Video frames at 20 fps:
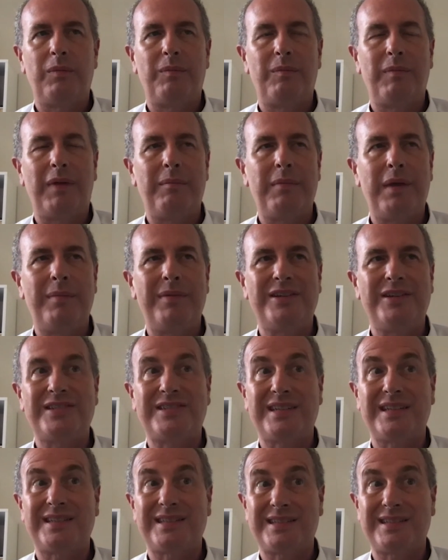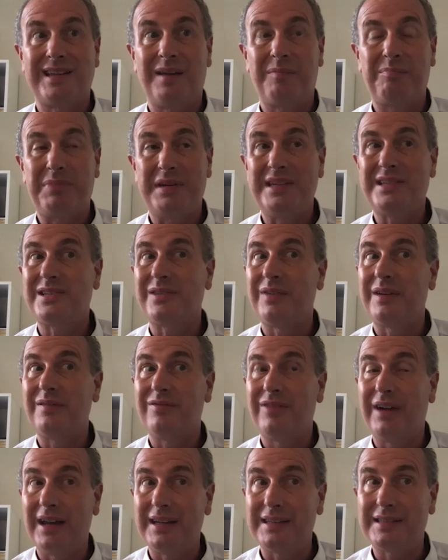maybe just a piece of
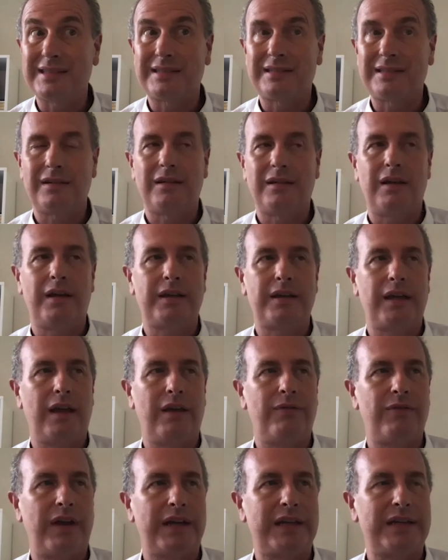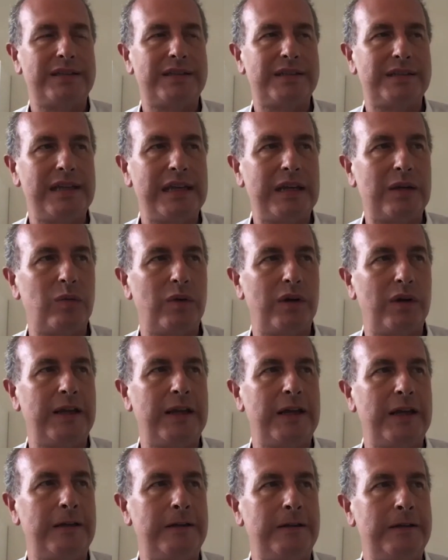advice, like if I can sneak one
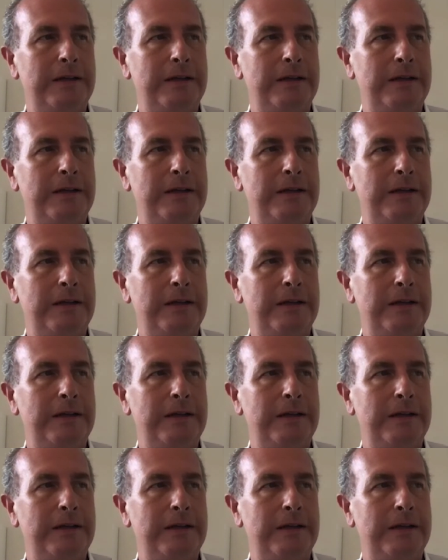in,